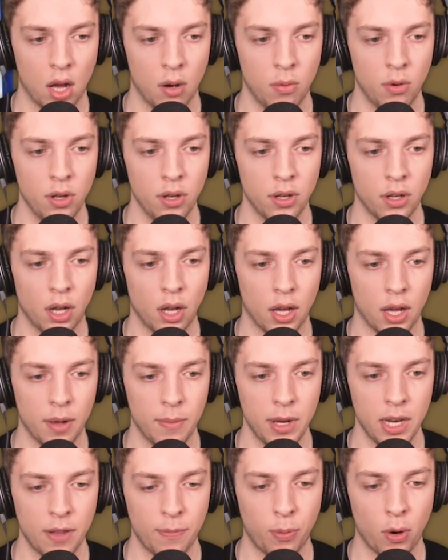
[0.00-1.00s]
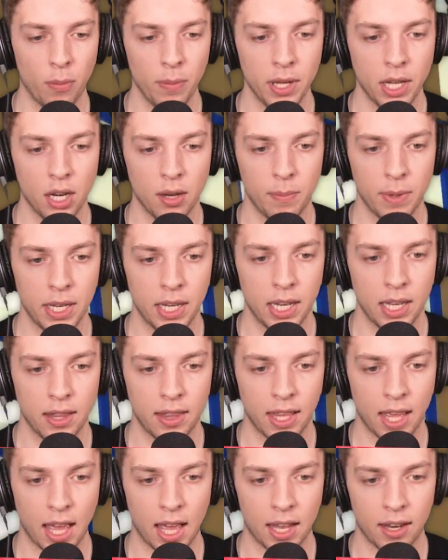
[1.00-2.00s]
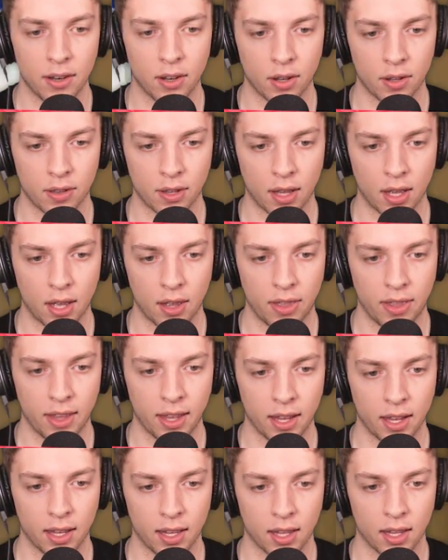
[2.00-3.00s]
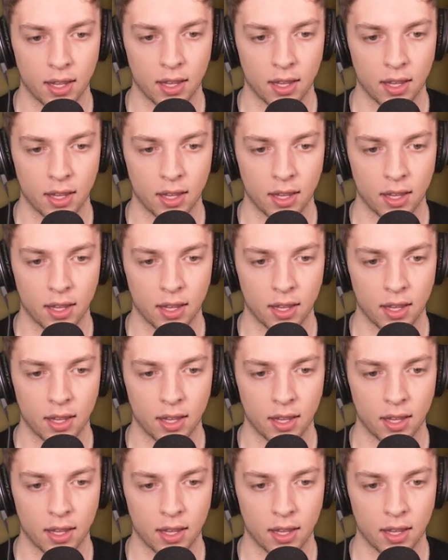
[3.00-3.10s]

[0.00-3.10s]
I want. I mean, it's probably going to be near the end. I, I think.